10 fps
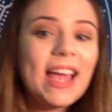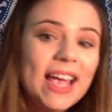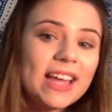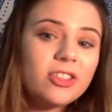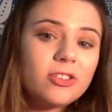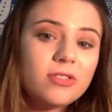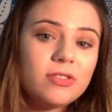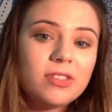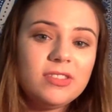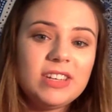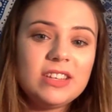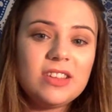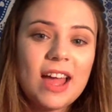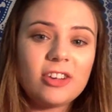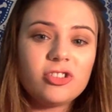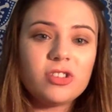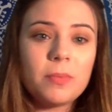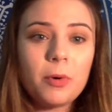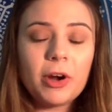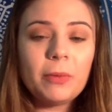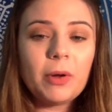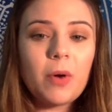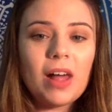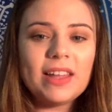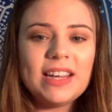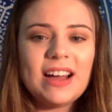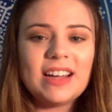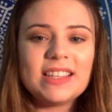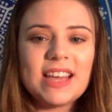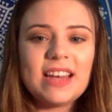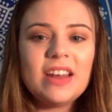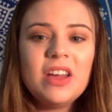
and their students who need extra support with quality content